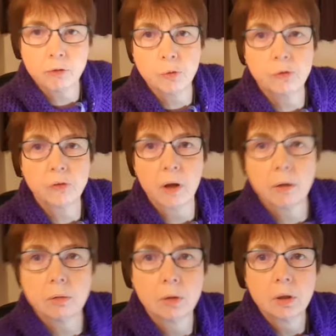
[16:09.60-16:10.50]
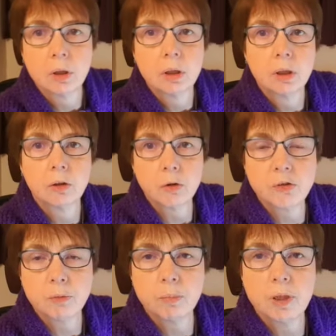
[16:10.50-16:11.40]
also got
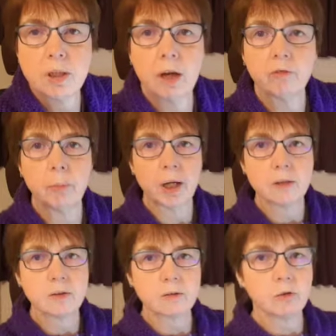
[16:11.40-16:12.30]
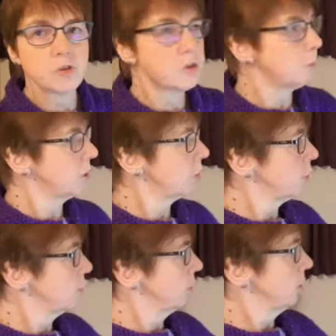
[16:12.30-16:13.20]
some PDF patterns. I've got some in the corner